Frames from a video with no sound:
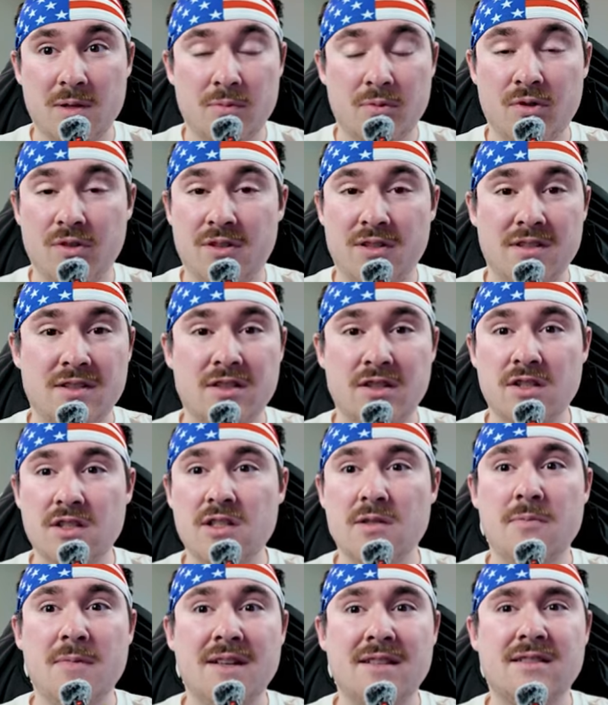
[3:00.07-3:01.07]
people because it
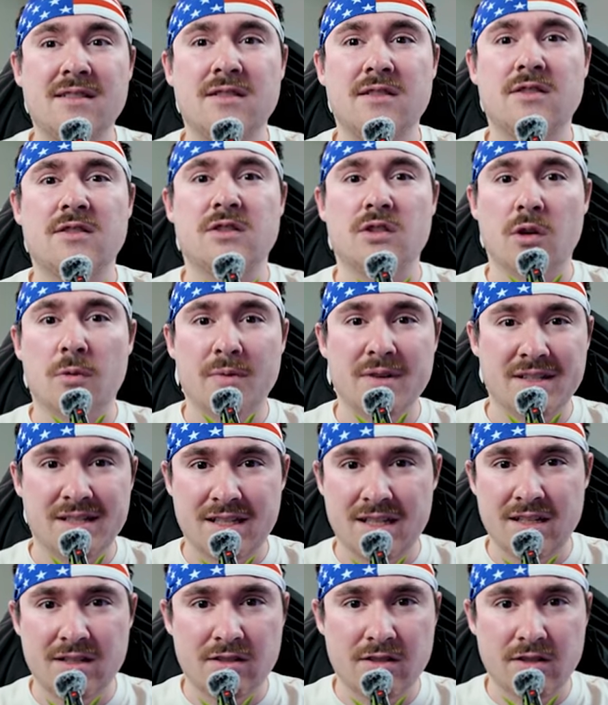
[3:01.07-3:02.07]
just makes it so much
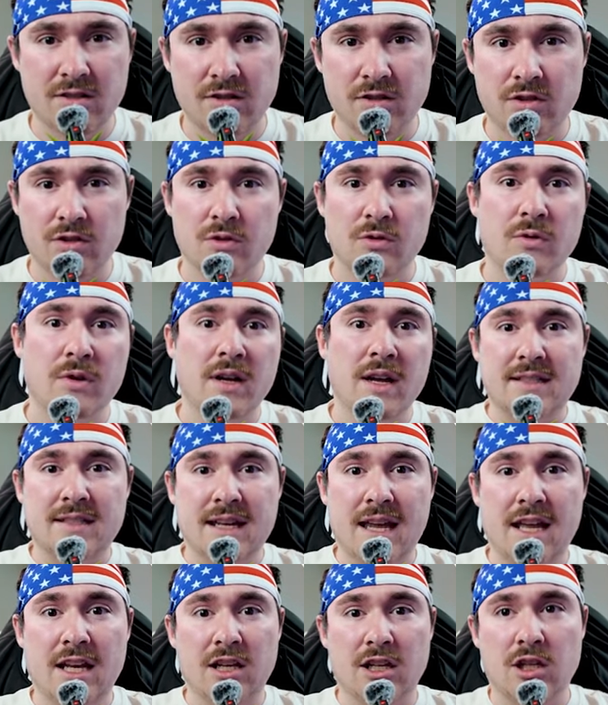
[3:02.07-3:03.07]
easier to
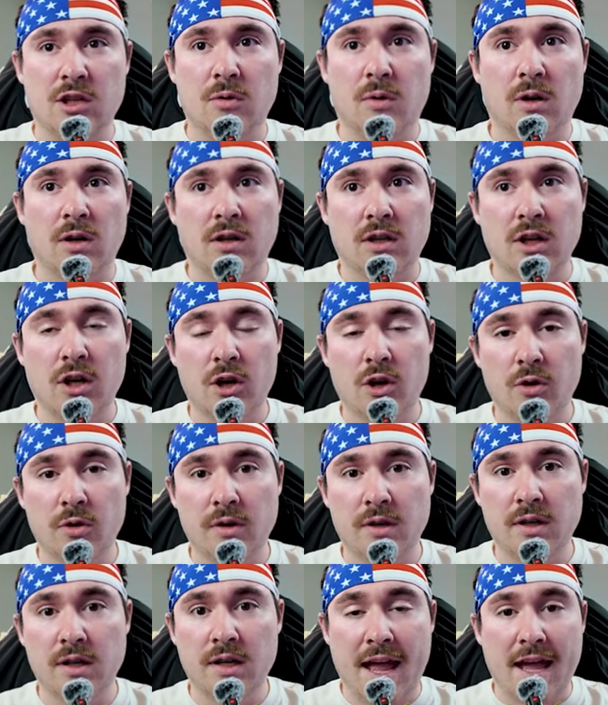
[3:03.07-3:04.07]
scan a Q R
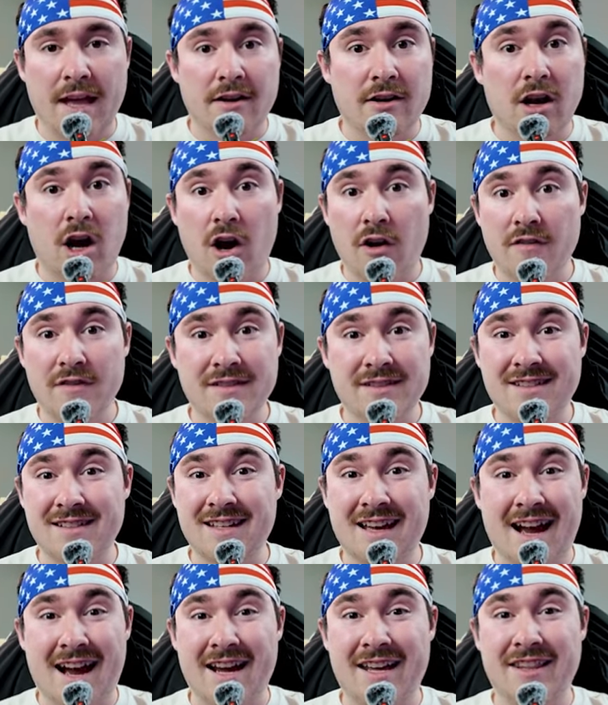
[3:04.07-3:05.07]
code. And
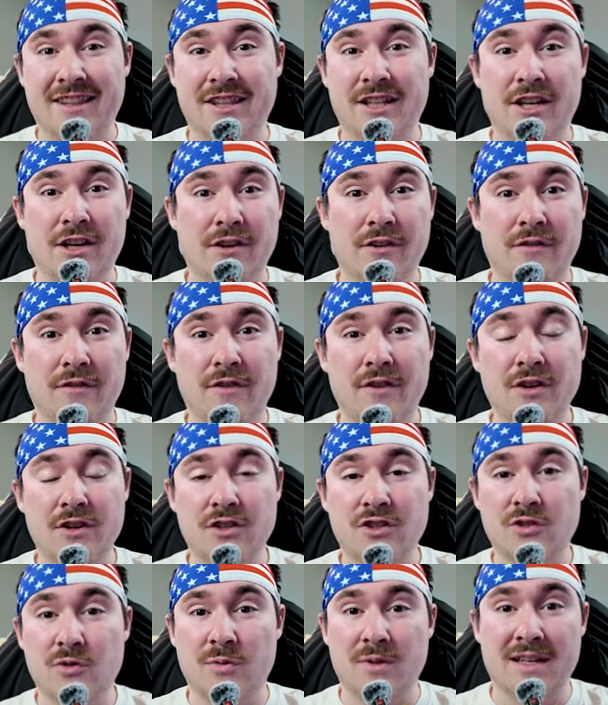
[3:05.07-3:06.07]
obviously I love
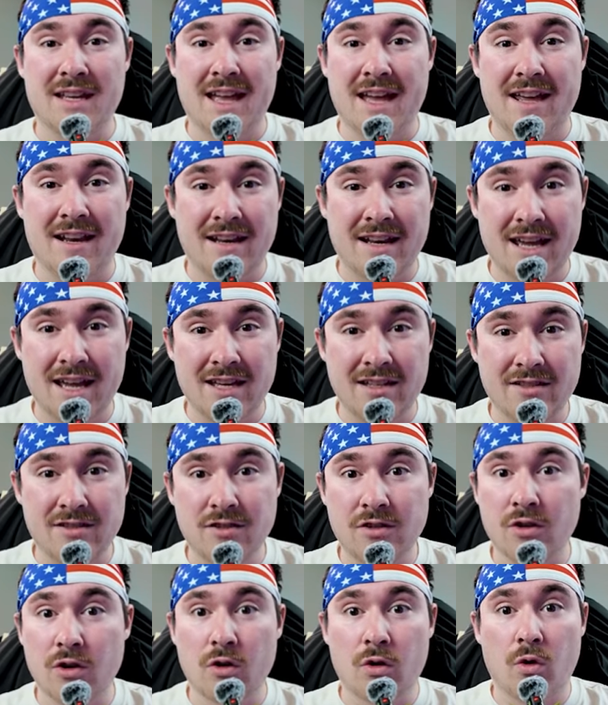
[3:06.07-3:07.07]
Sui N
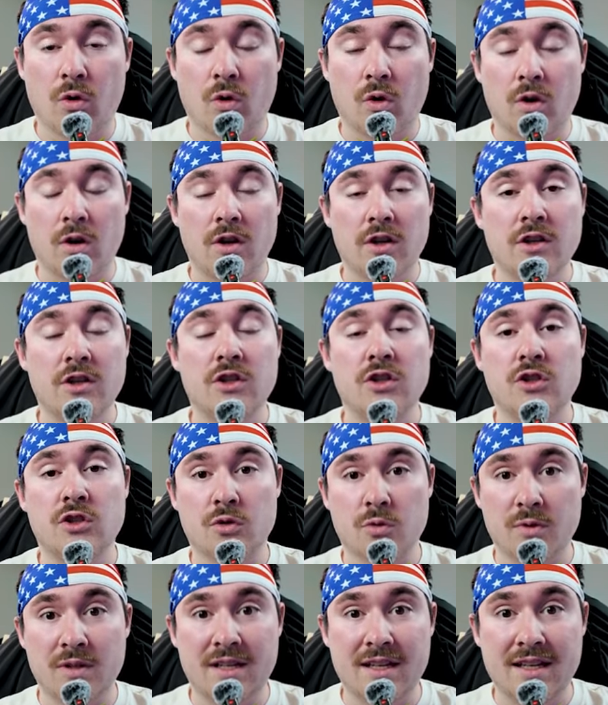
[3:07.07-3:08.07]
S or
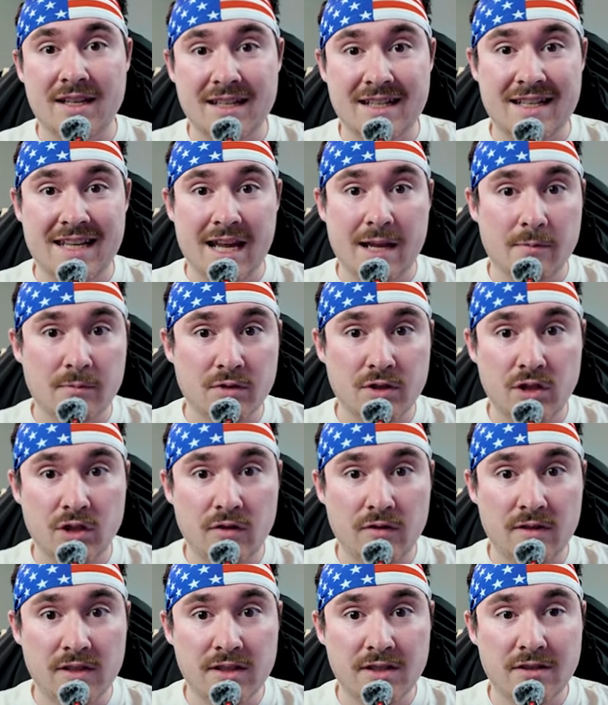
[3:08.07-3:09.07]
Sui Name
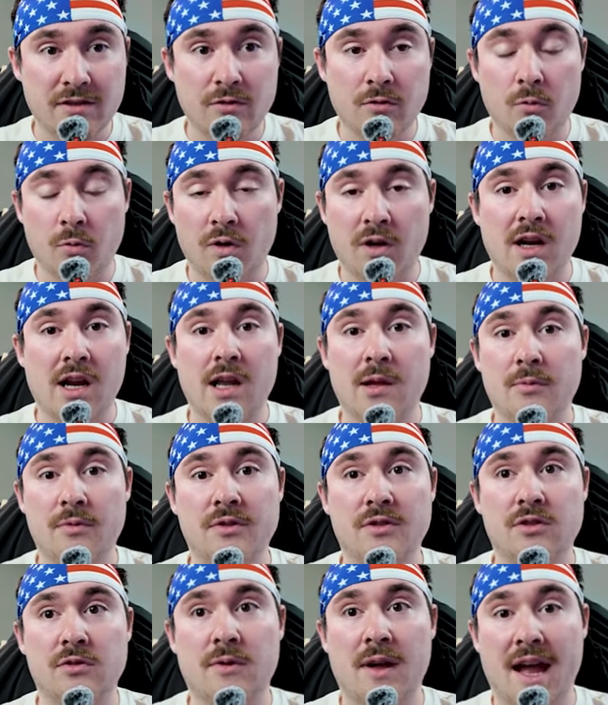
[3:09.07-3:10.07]
Service, where you're
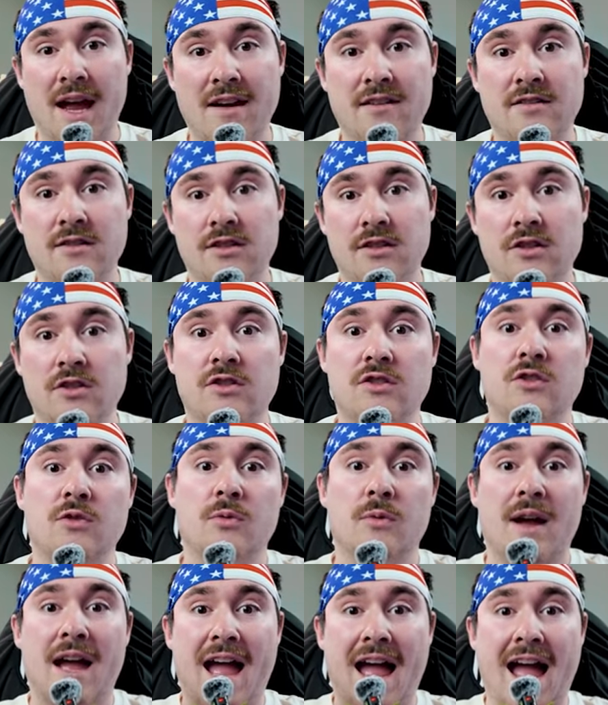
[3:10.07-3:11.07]
able to actually just
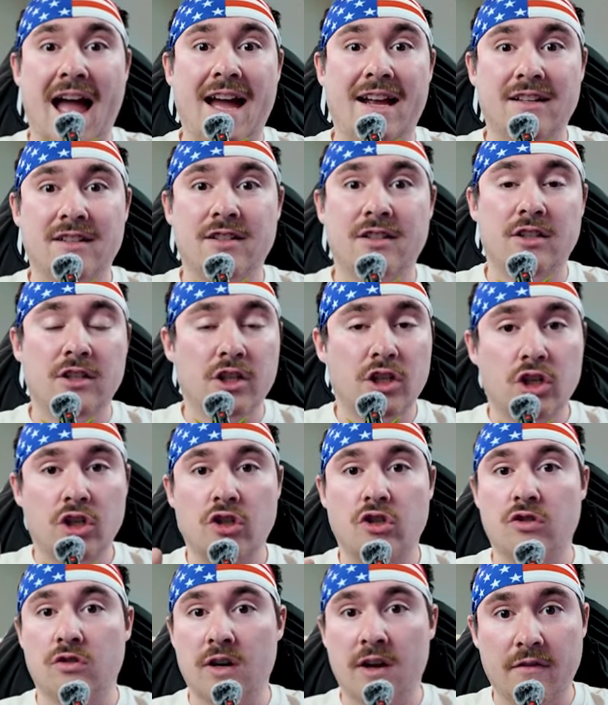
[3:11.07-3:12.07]
do at
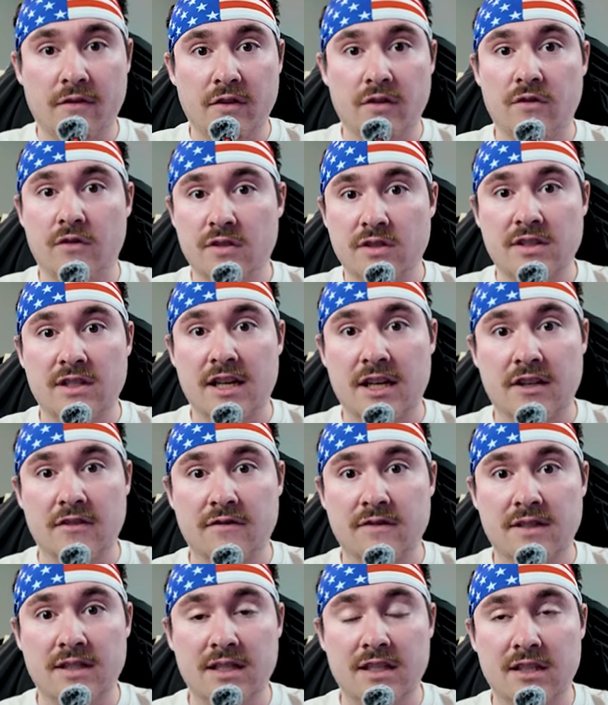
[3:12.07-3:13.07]
Trevin versus N
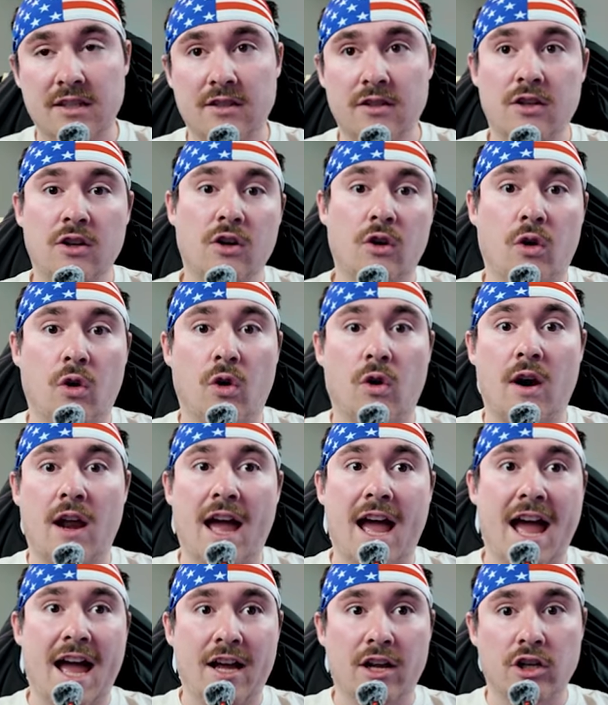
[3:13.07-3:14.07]
F T or
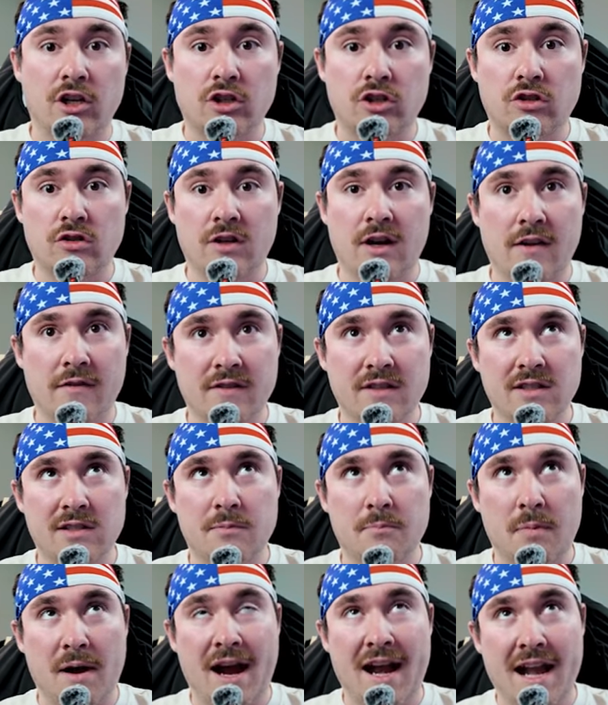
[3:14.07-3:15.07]
at Trevin's
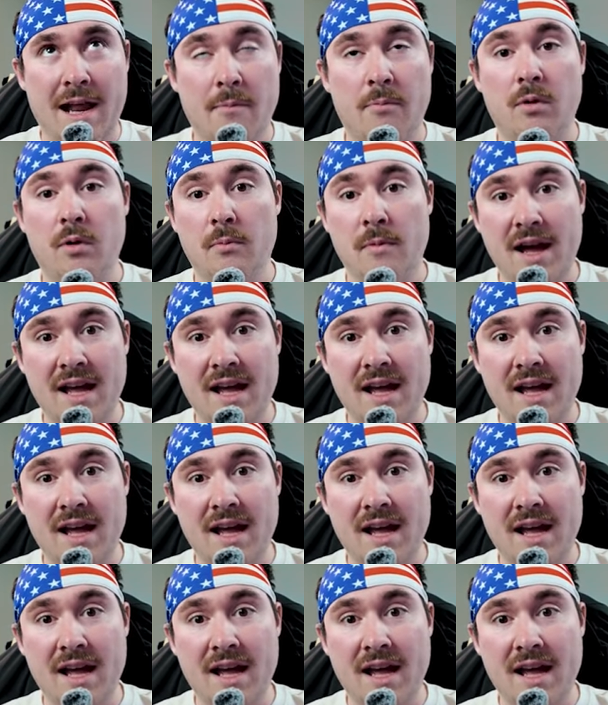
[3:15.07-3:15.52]
pineapple